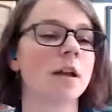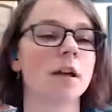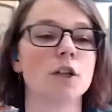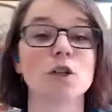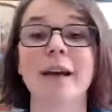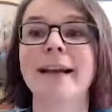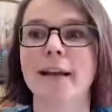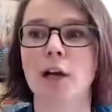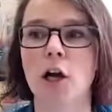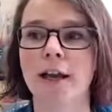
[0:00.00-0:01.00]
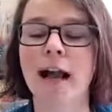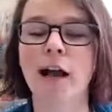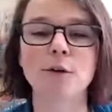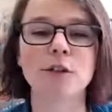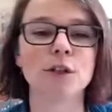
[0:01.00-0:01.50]
training on
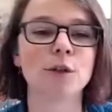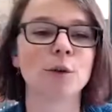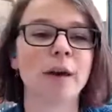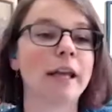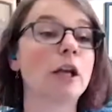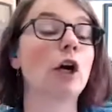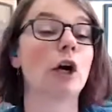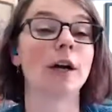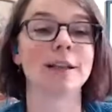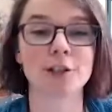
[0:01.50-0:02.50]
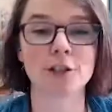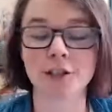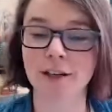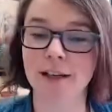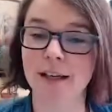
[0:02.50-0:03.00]
how to encourage
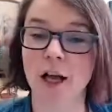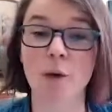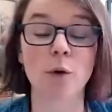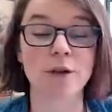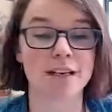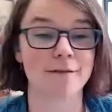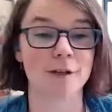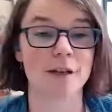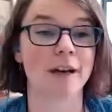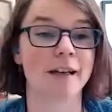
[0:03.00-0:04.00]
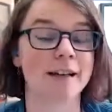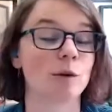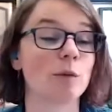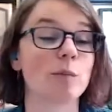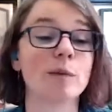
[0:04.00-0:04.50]
a more diverse audience
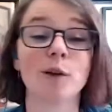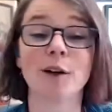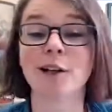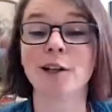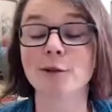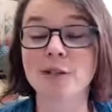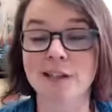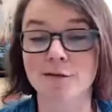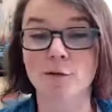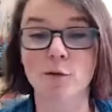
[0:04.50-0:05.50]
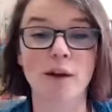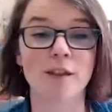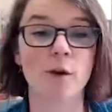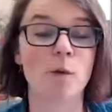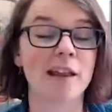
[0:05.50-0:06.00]
or be more inclusive with
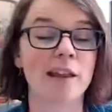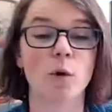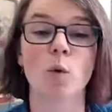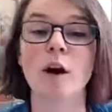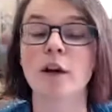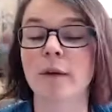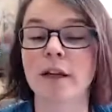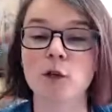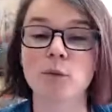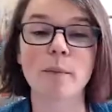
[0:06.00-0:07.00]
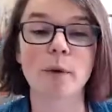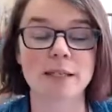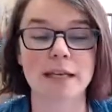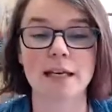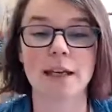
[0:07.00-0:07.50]
the way that we're welcoming new members
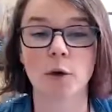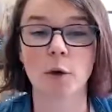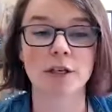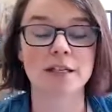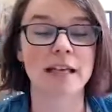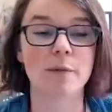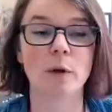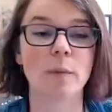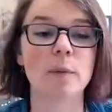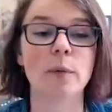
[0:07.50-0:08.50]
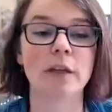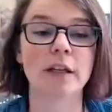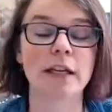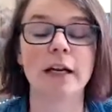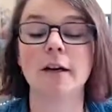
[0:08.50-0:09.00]
in order to get more people in
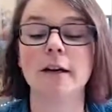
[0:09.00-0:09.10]
here.